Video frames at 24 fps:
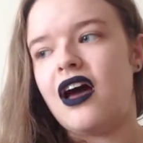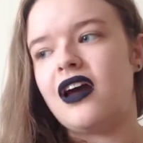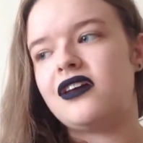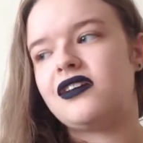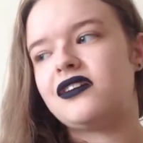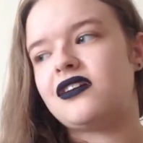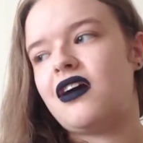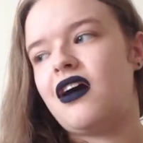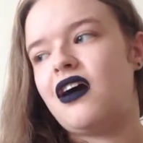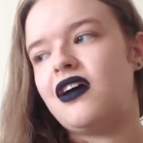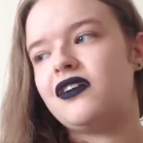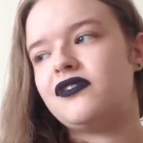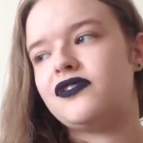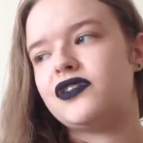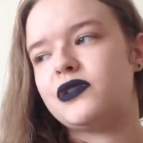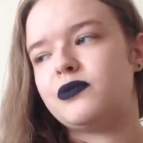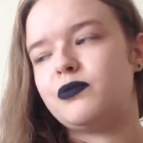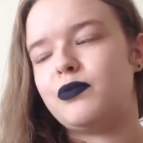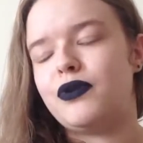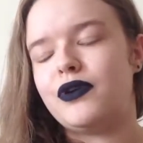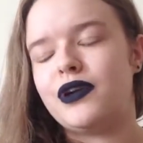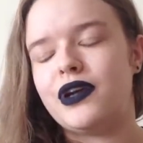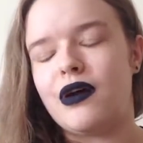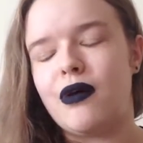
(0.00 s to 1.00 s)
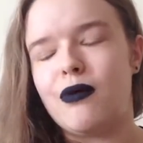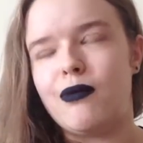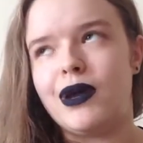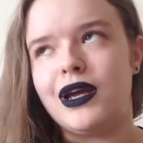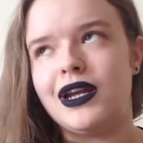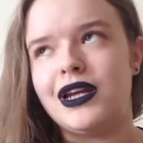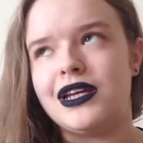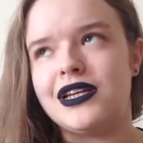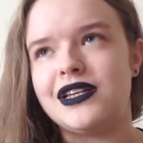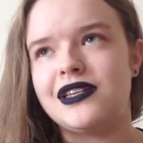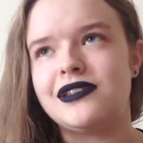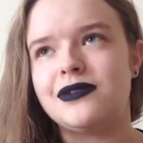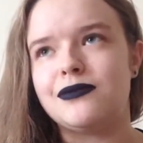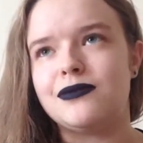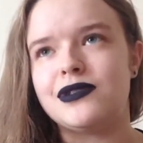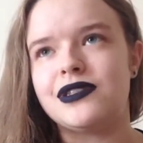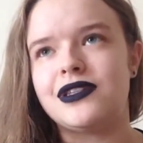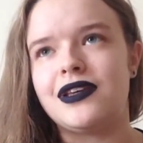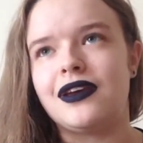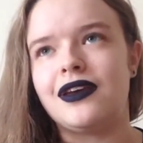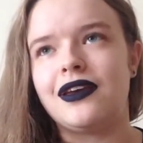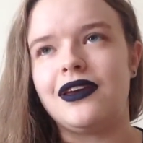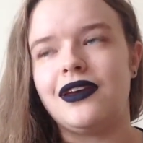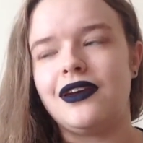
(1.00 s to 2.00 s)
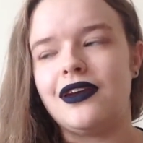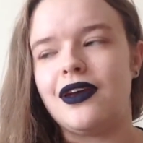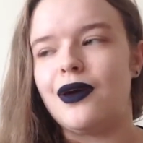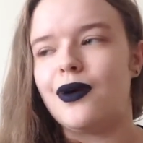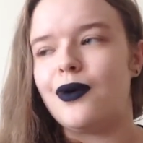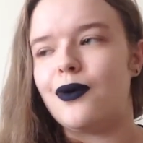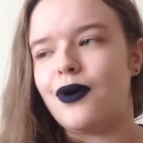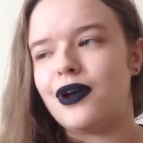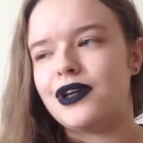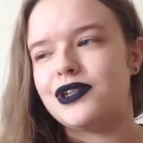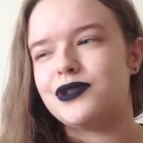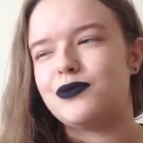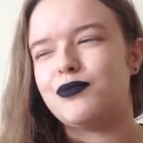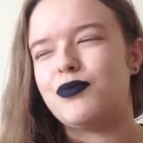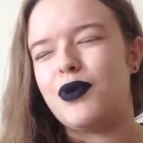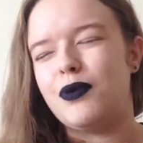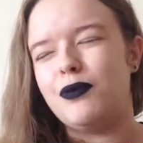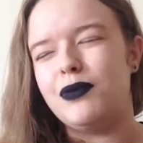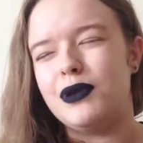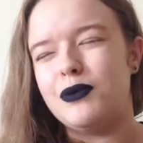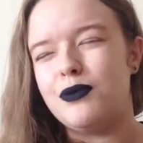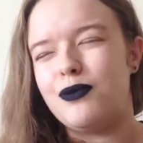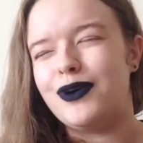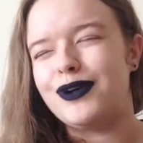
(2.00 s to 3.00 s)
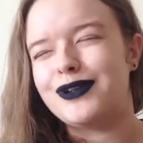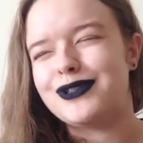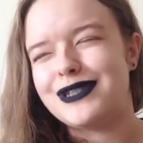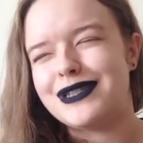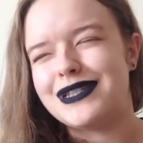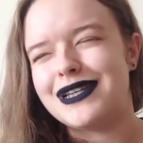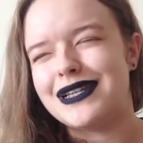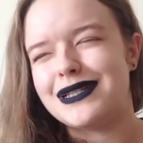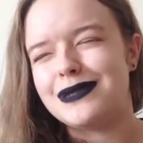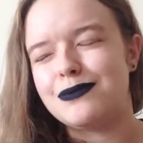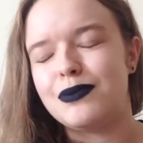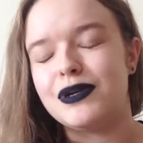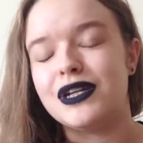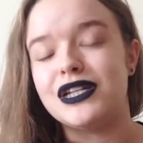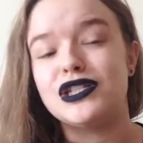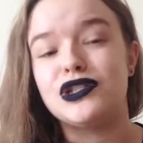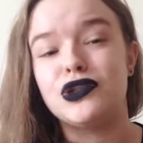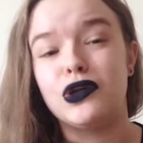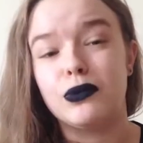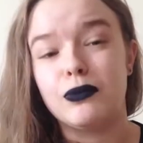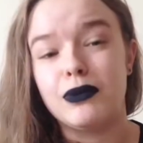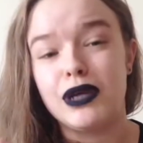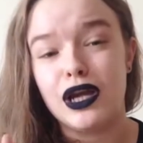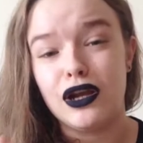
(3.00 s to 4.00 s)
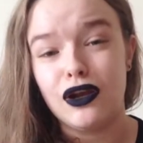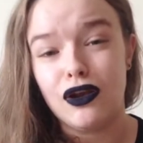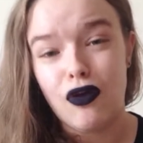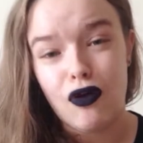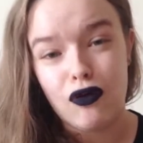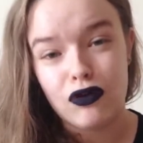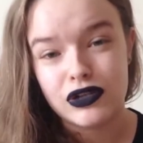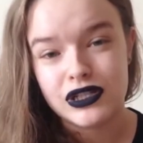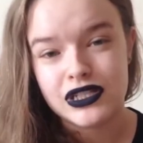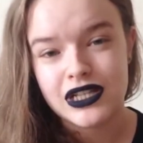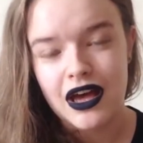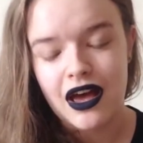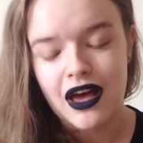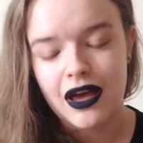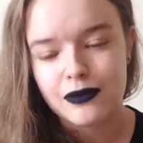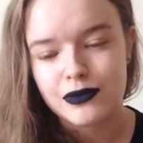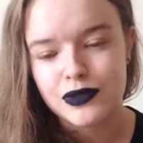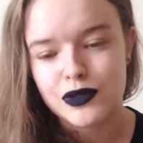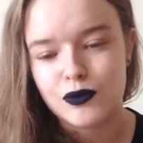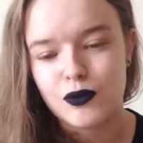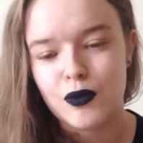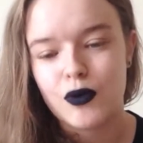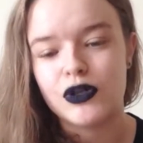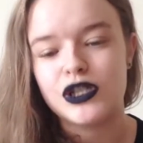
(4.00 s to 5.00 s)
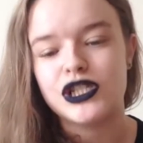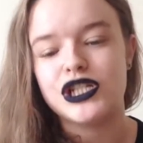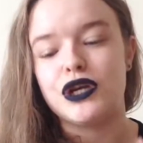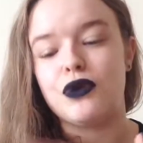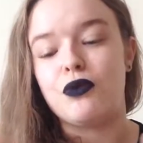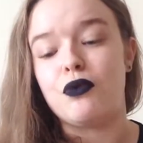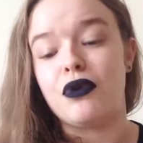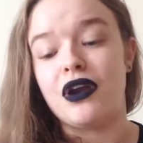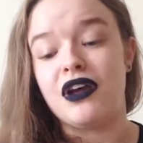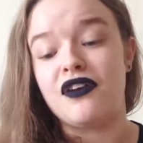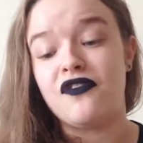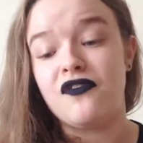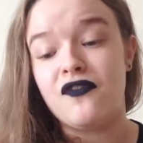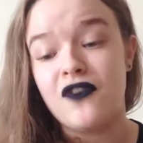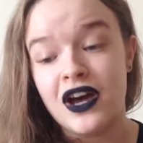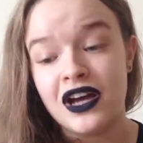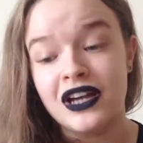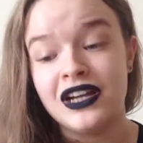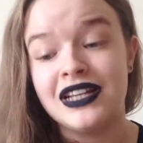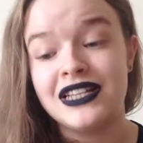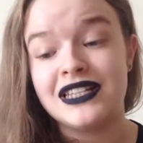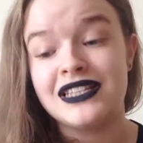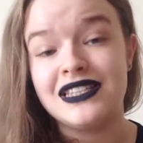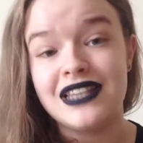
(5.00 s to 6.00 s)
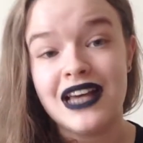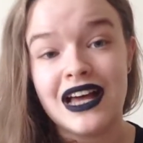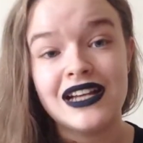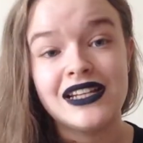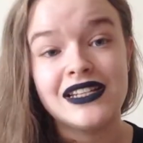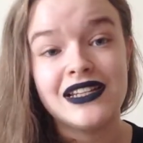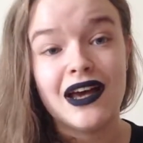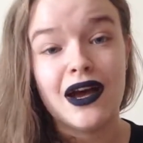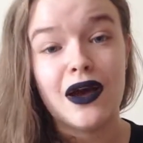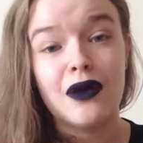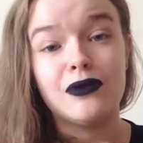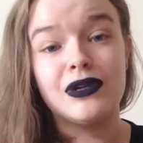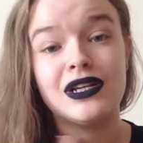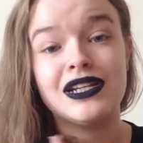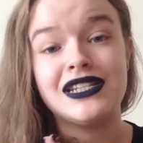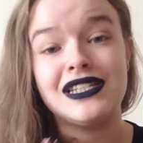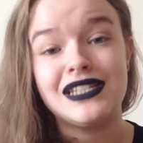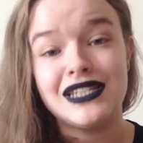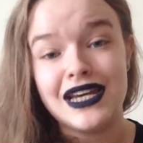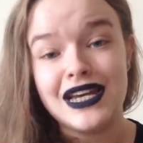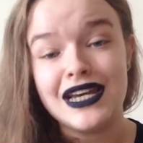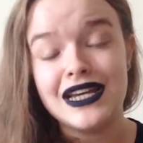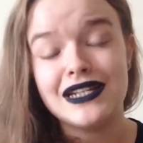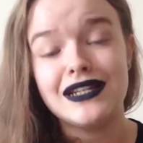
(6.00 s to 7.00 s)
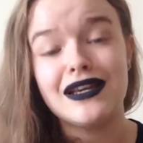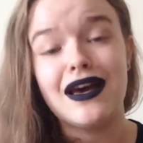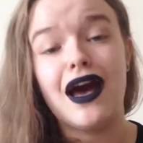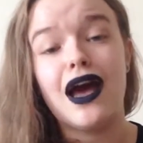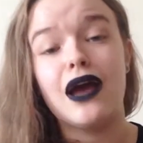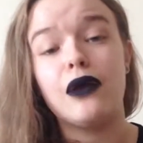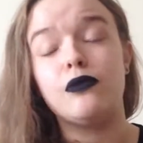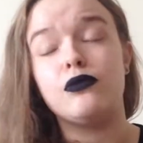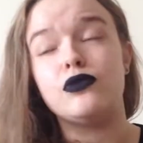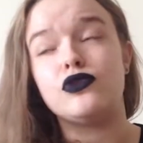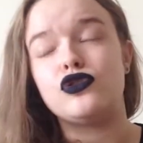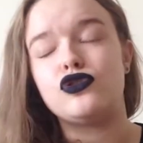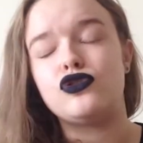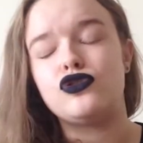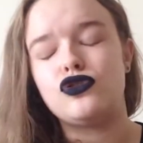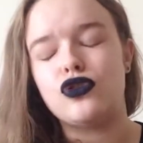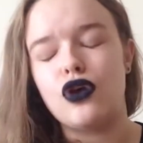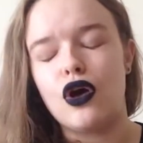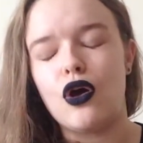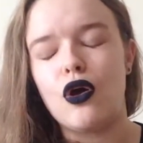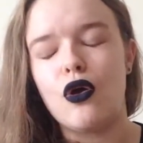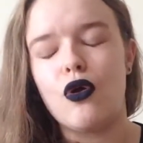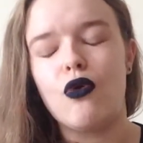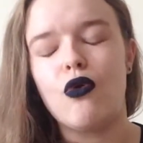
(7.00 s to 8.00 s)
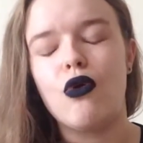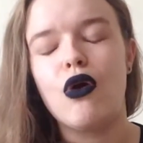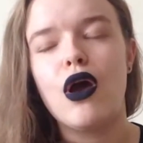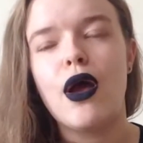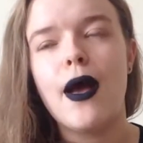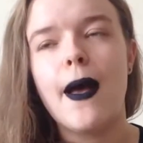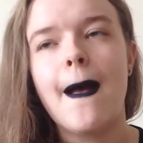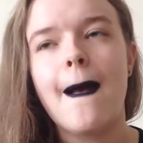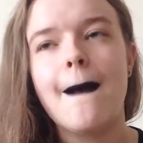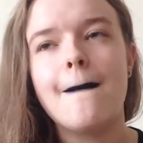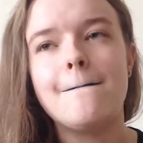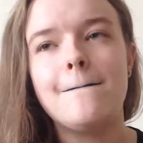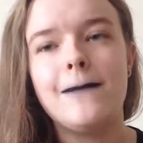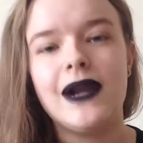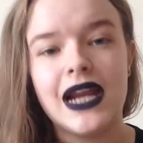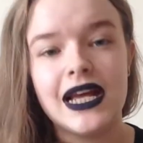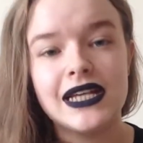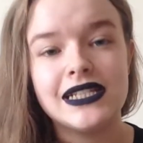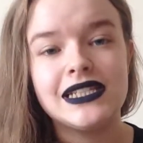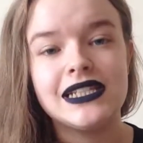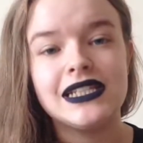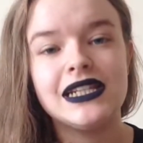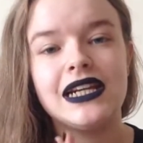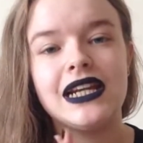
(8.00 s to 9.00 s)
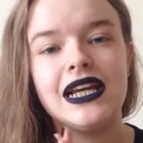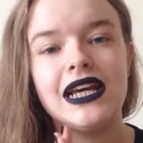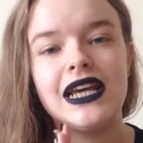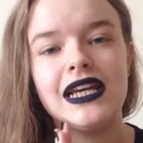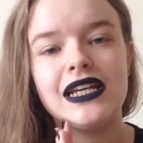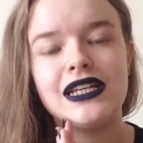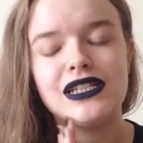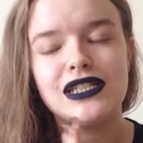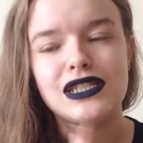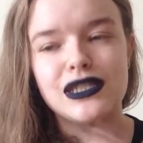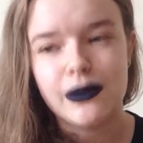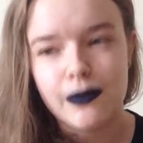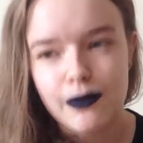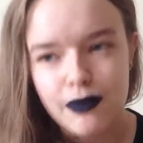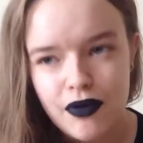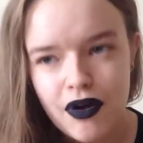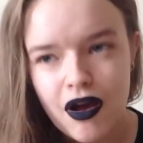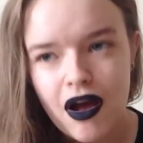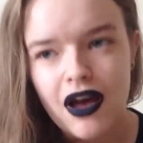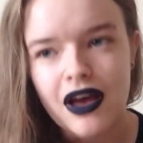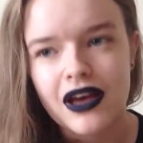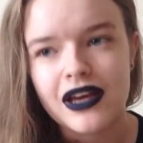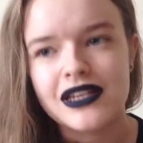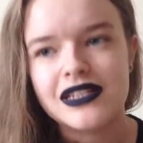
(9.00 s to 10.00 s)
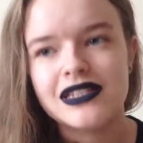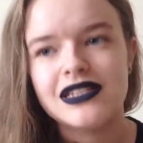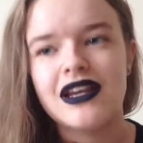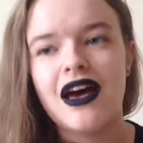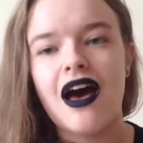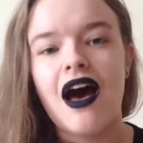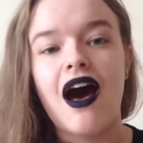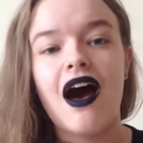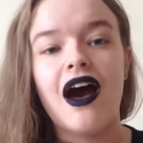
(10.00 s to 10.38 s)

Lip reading: I kind of just put it on my list and was like, you know, I should probably watch this, but it took me a long time to watch it. When I finally sat down and did, I was so pleasantly surprised.